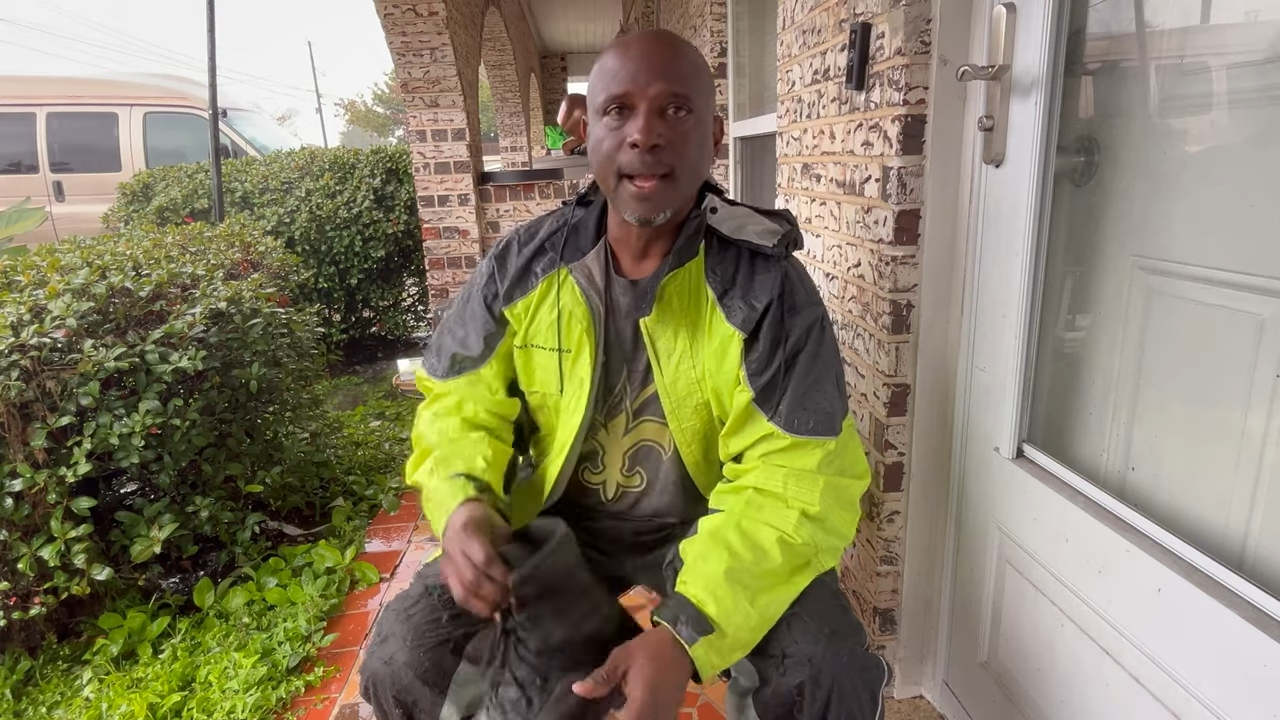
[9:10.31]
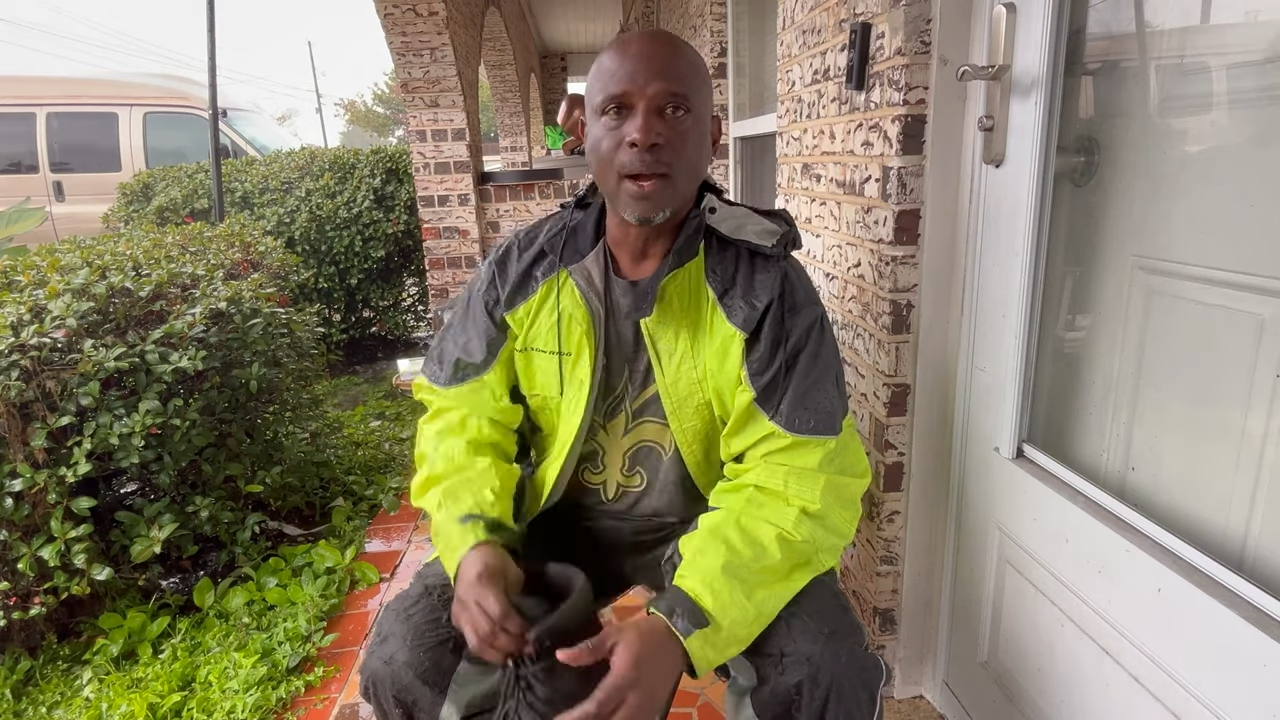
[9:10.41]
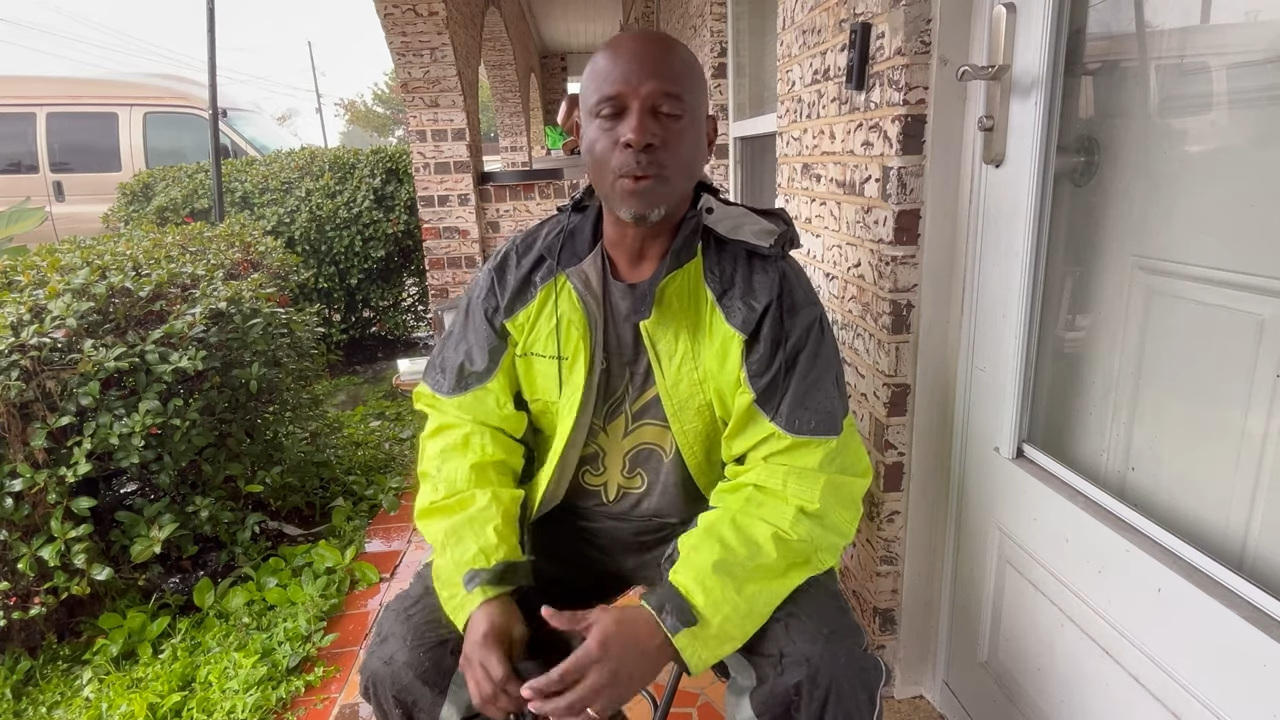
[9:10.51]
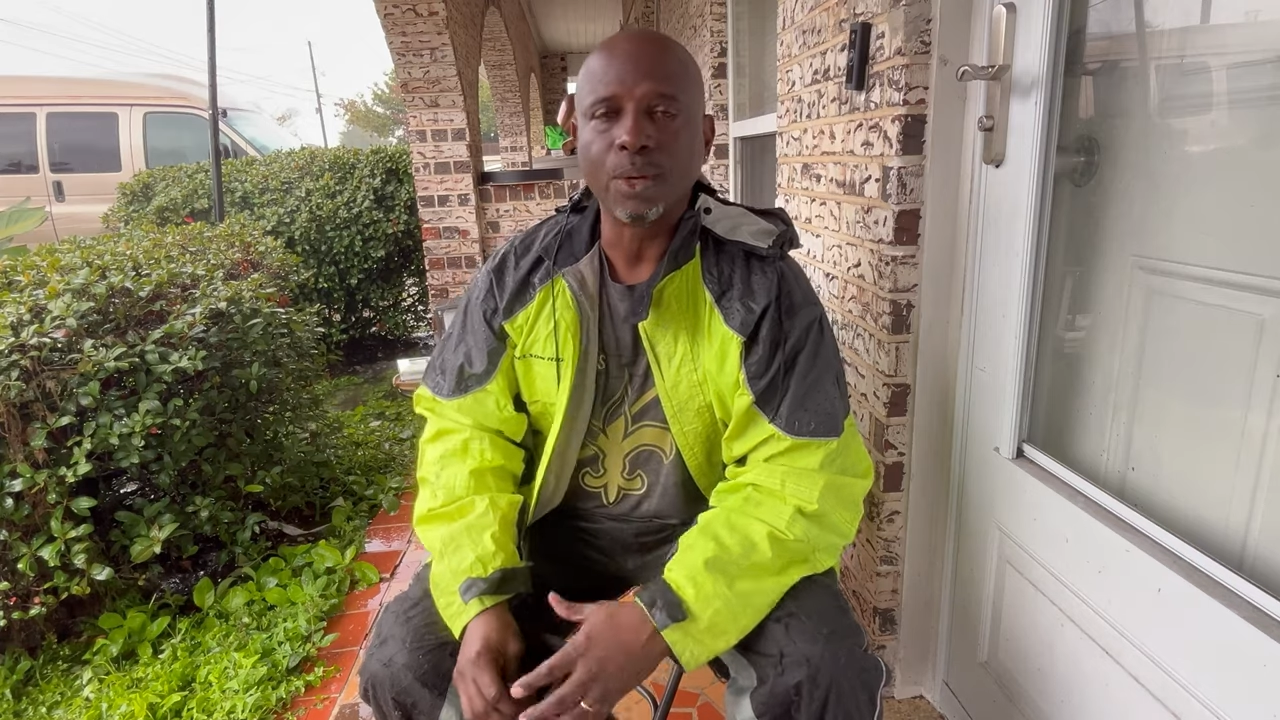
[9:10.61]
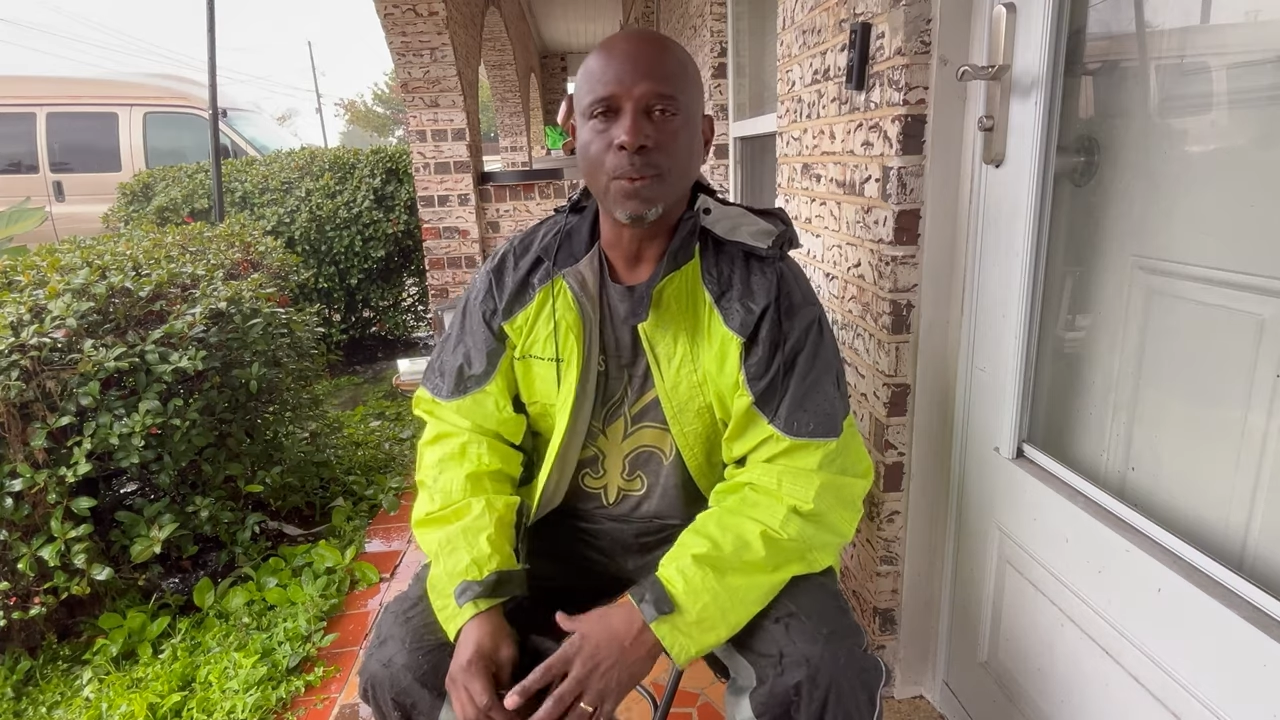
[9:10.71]
I
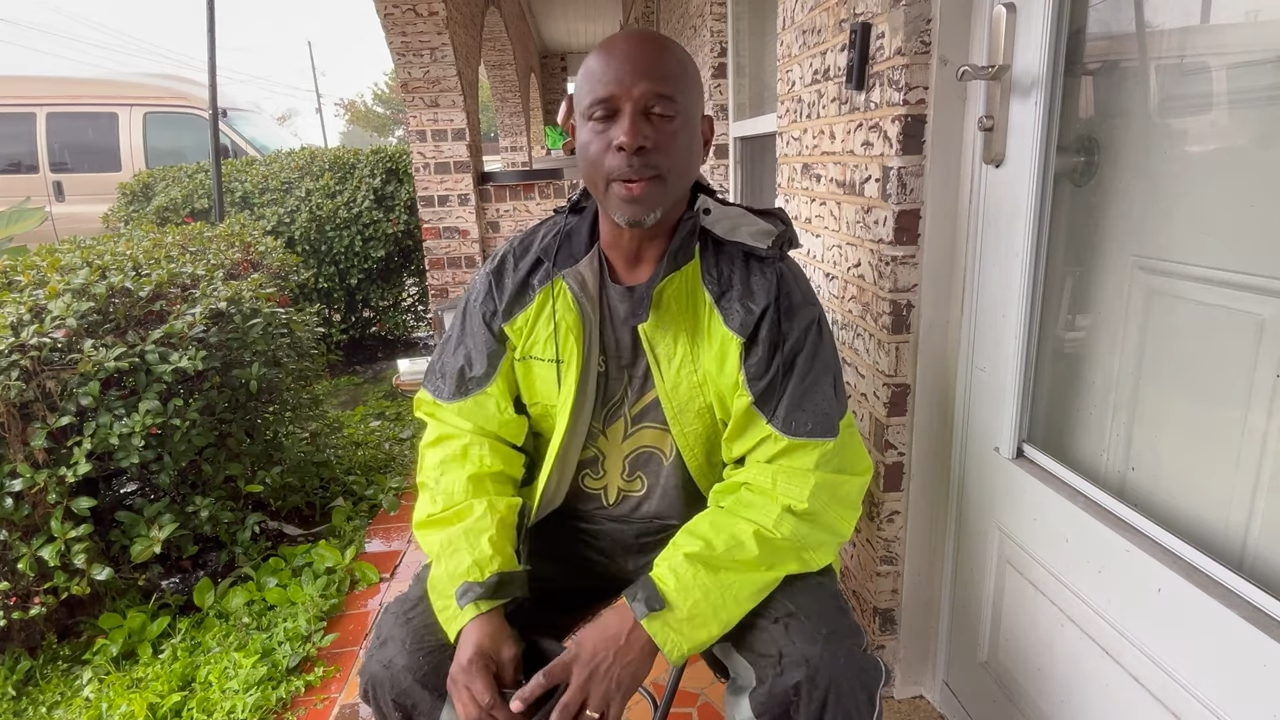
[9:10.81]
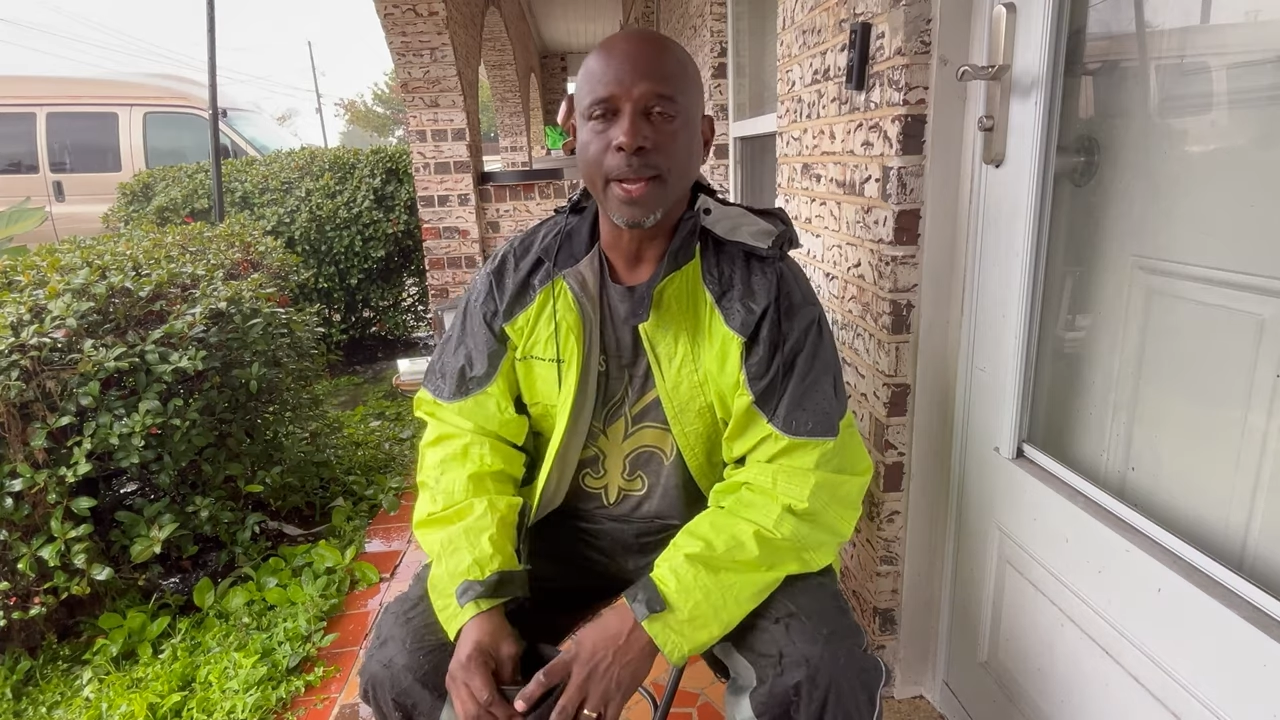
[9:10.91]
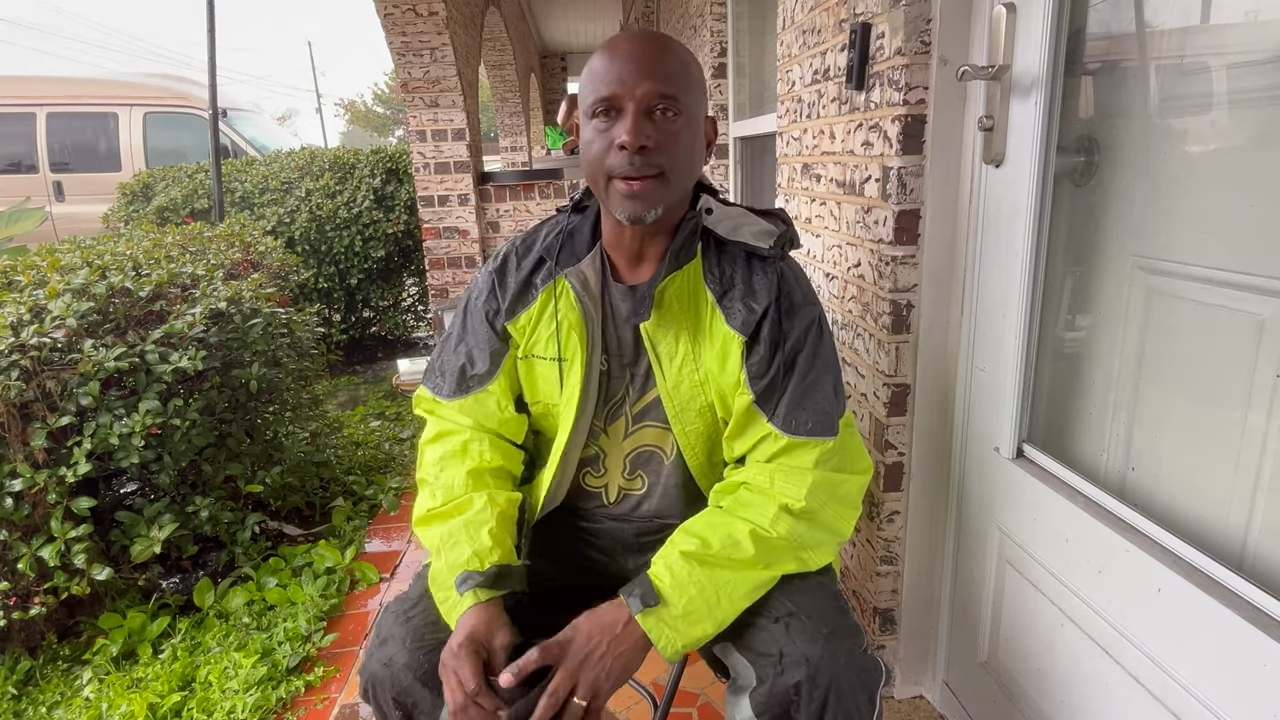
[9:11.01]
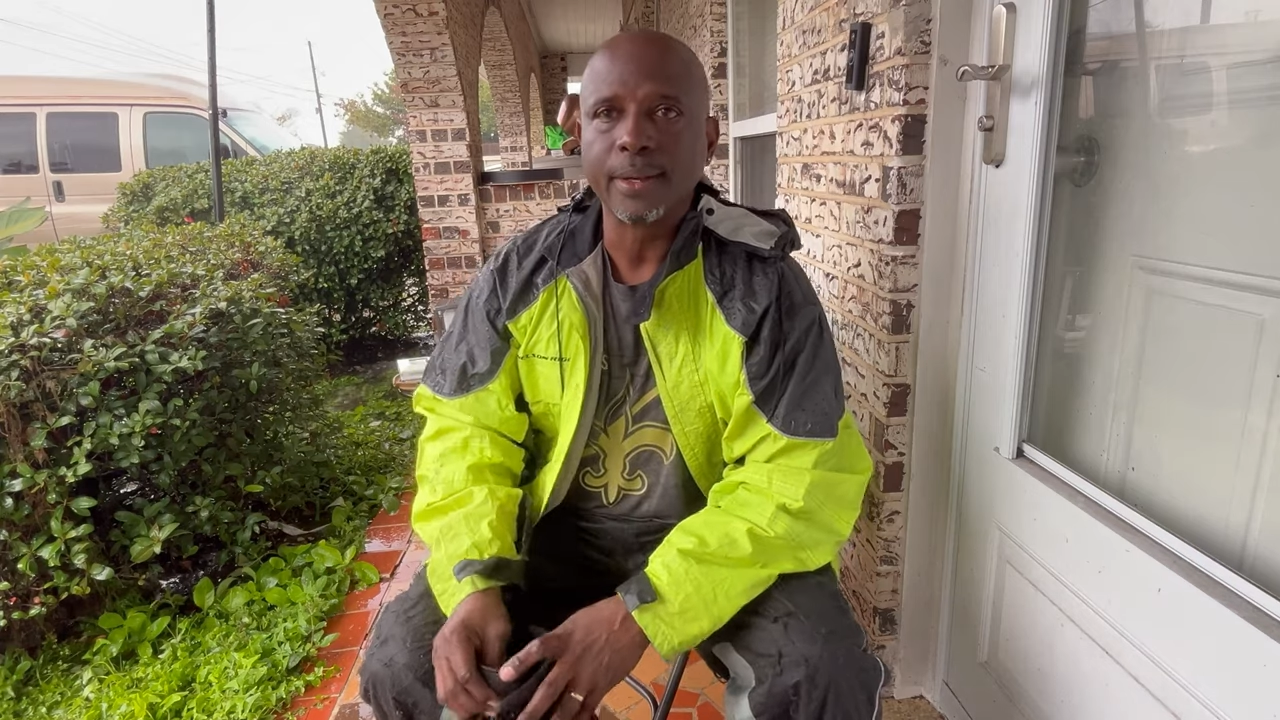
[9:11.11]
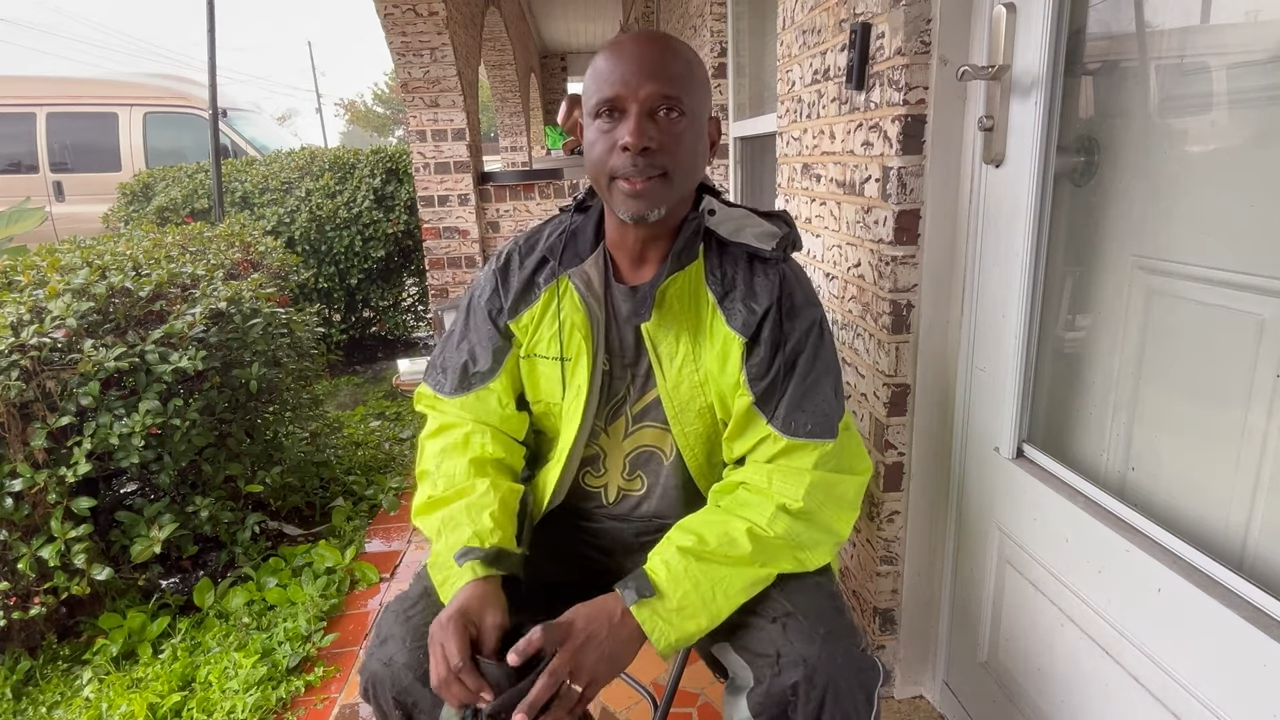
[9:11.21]
want to
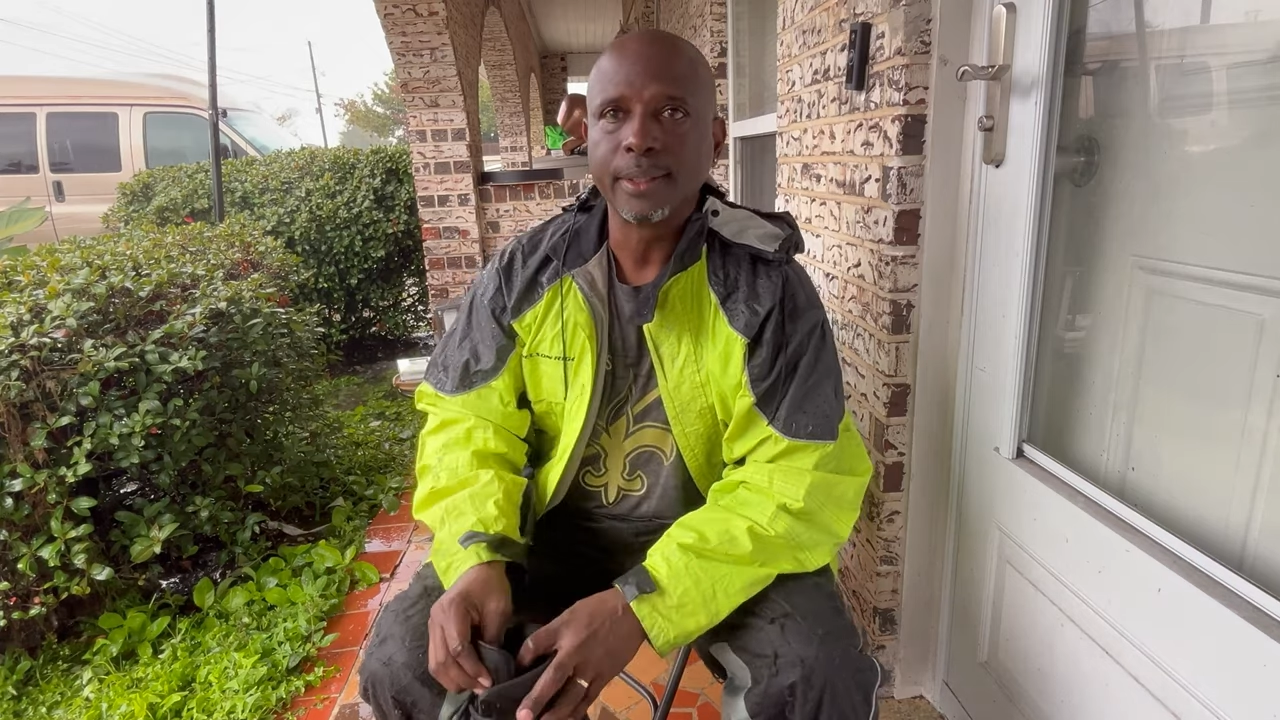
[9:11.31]
wear